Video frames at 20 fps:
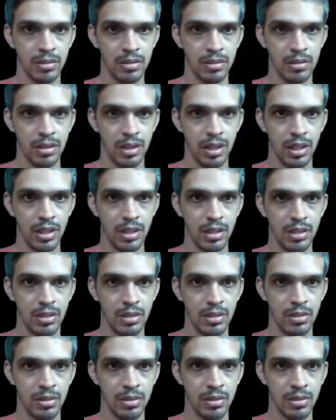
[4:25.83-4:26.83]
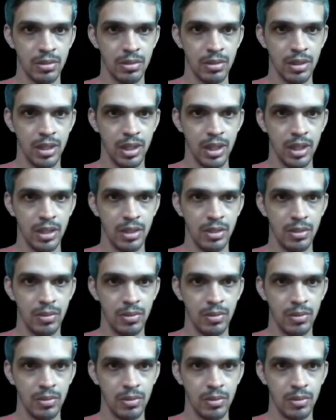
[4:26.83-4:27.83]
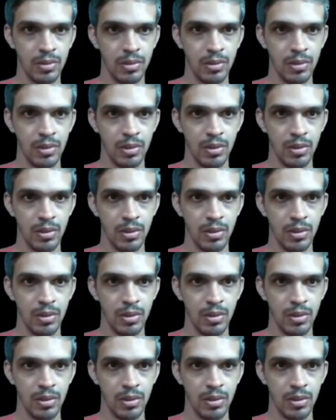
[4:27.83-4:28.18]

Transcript: So there is no need to